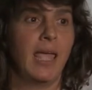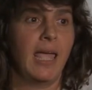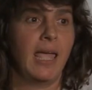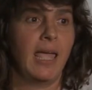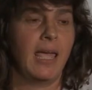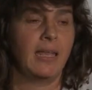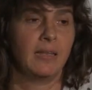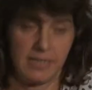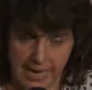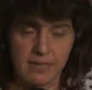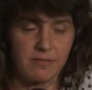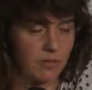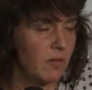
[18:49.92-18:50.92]
And
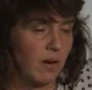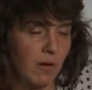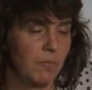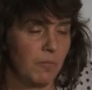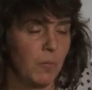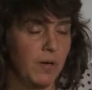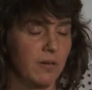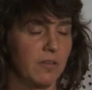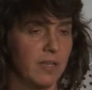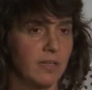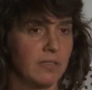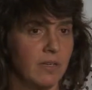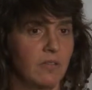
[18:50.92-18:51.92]
yes, there are weird
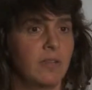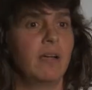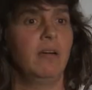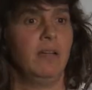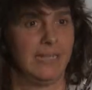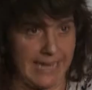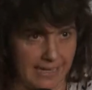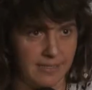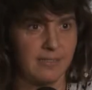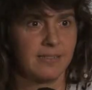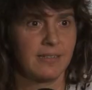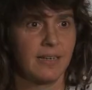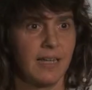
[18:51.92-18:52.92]
things out there. Yes.